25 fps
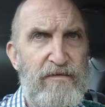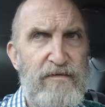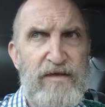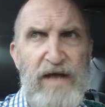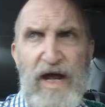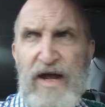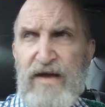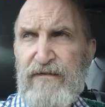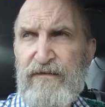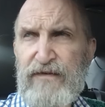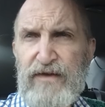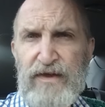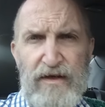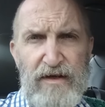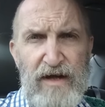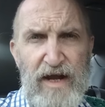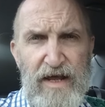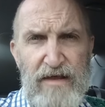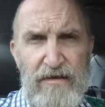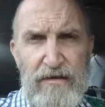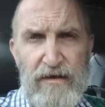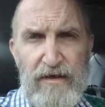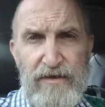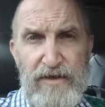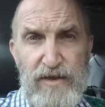game for the
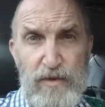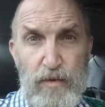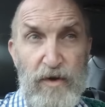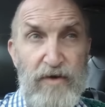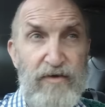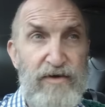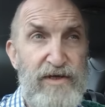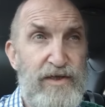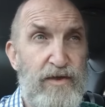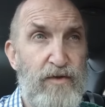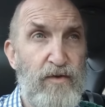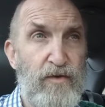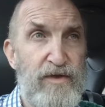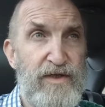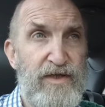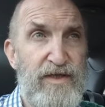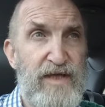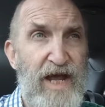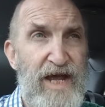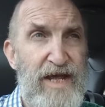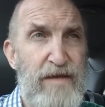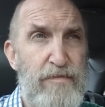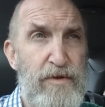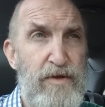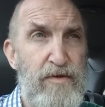Netherlands, where he scored his
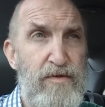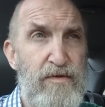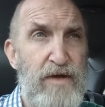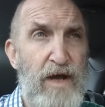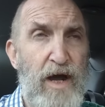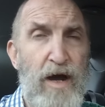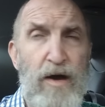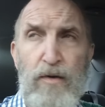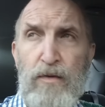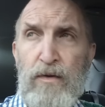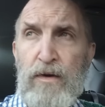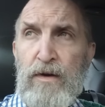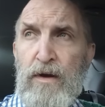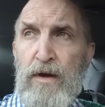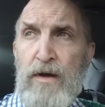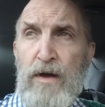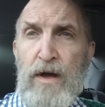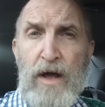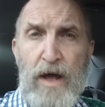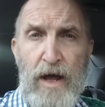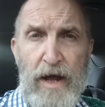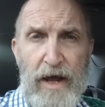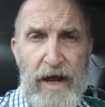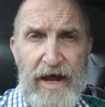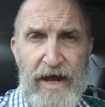debut goal
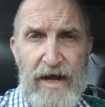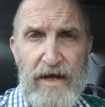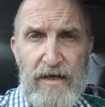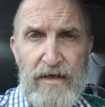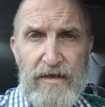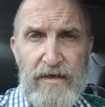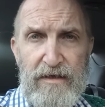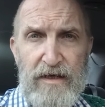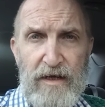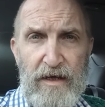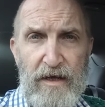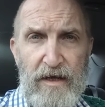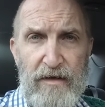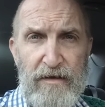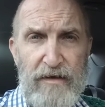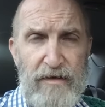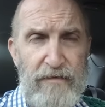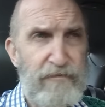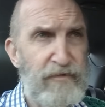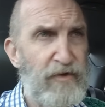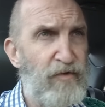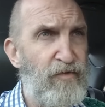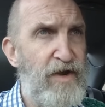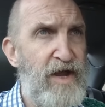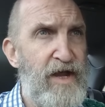and
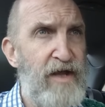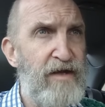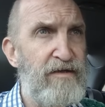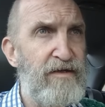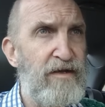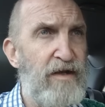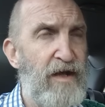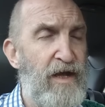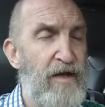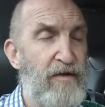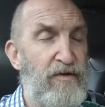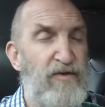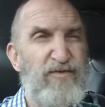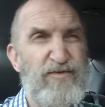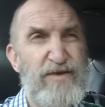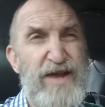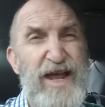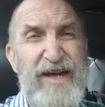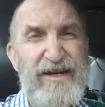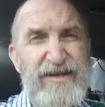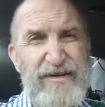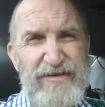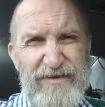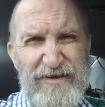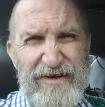
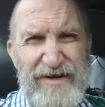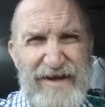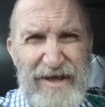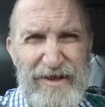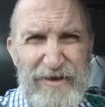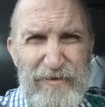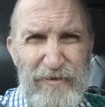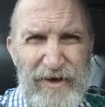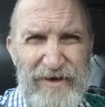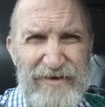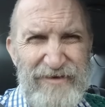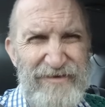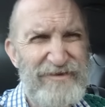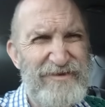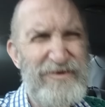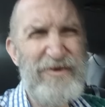created another one.